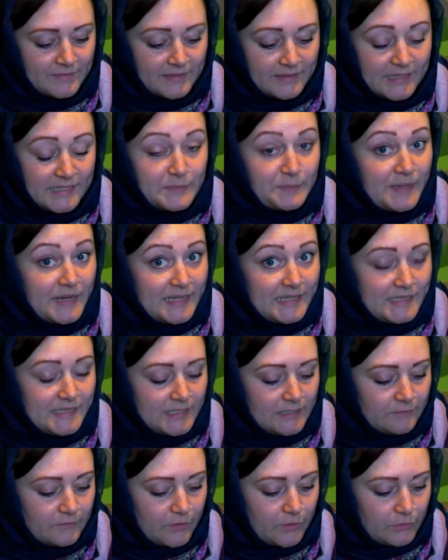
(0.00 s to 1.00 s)
there's
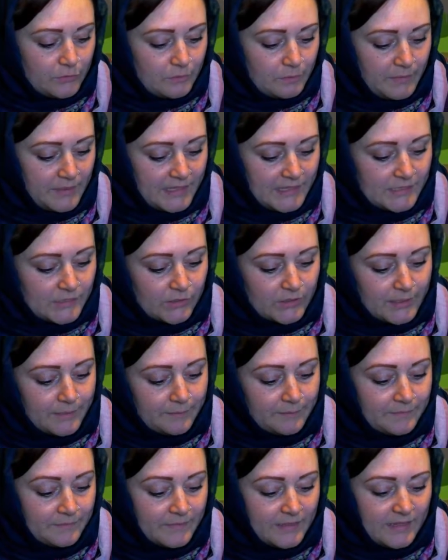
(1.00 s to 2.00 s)
plenty of good meat on
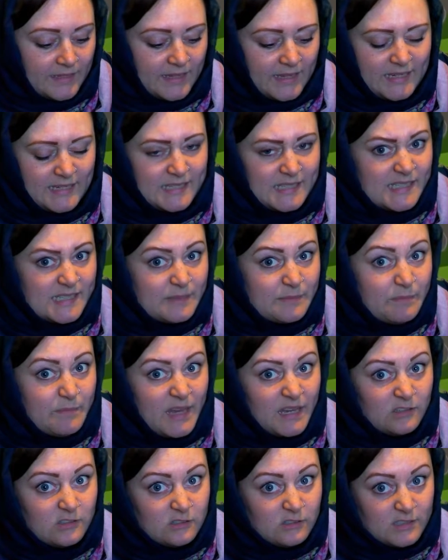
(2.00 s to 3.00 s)
him, and he
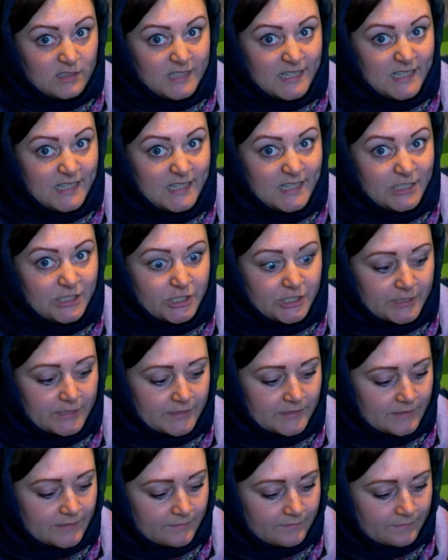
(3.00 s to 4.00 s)
smells delicious.